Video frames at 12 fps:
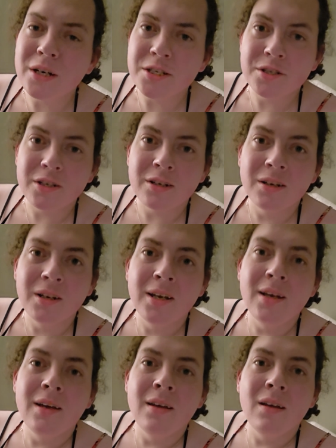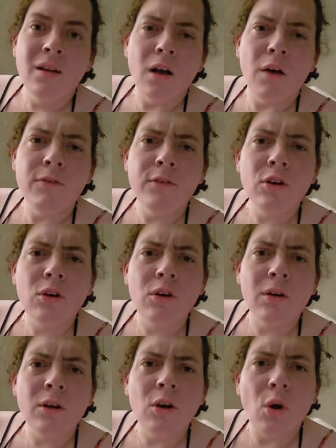pressure. Of
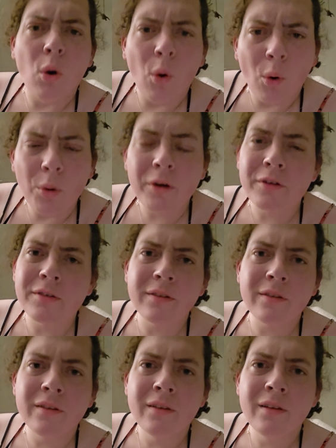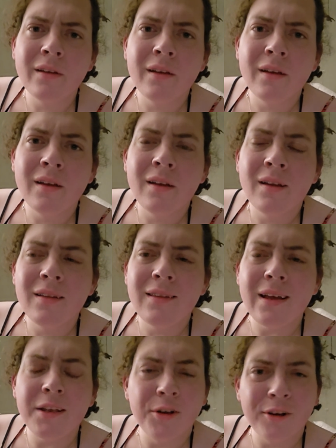course
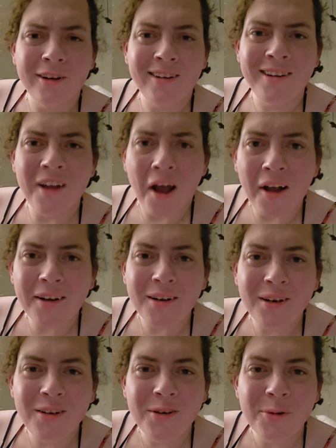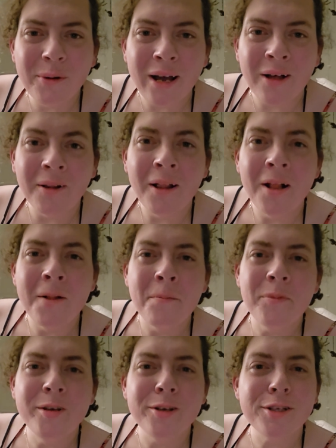that you're not going to do well.
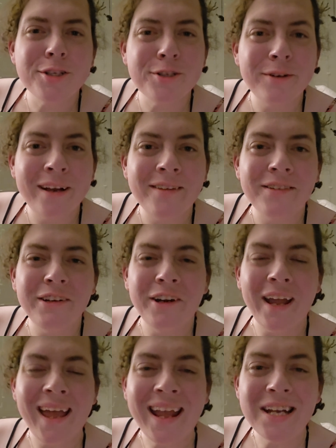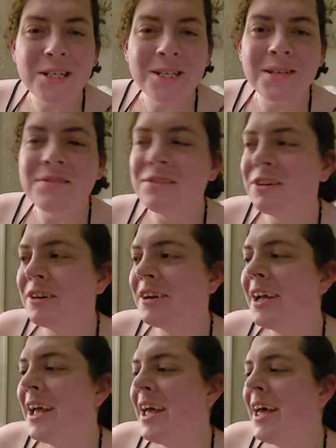You're stressed, you're anxious, you're
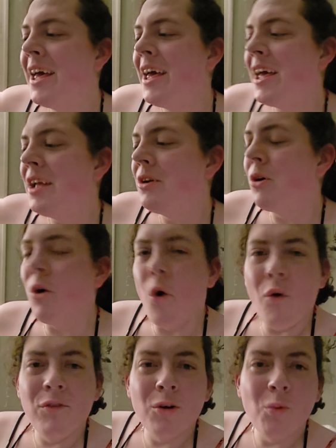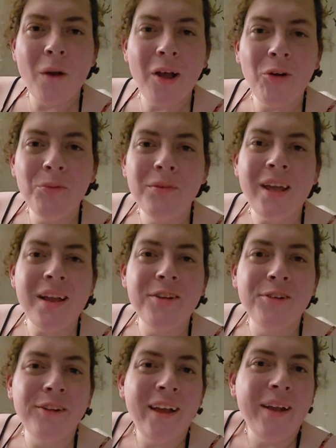overwhelmed, and
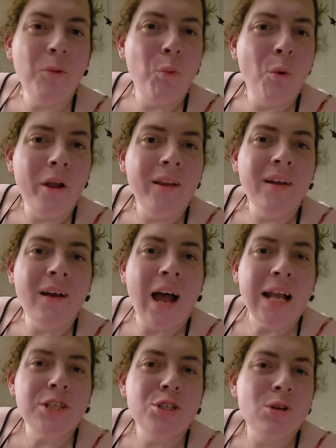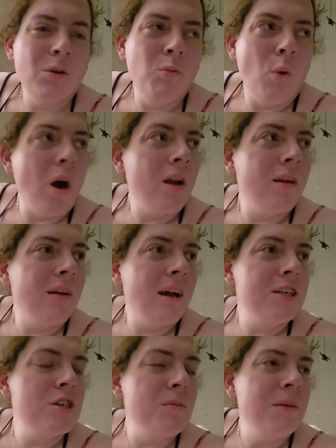you're like, what? I should
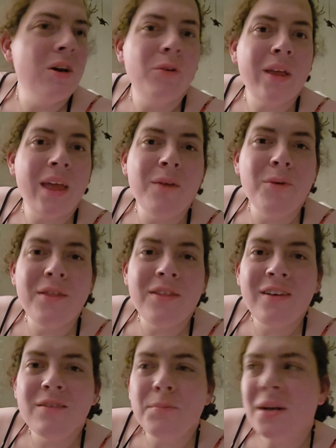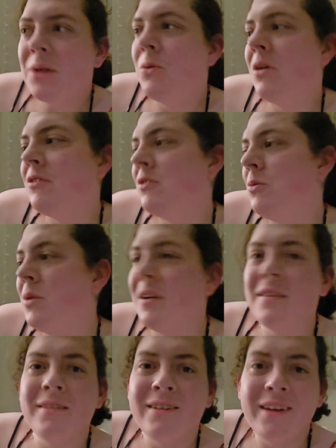be okay with this, but I also want
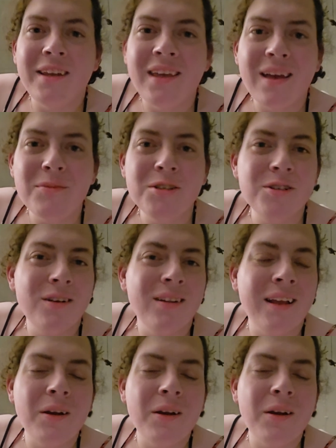to study chemistry.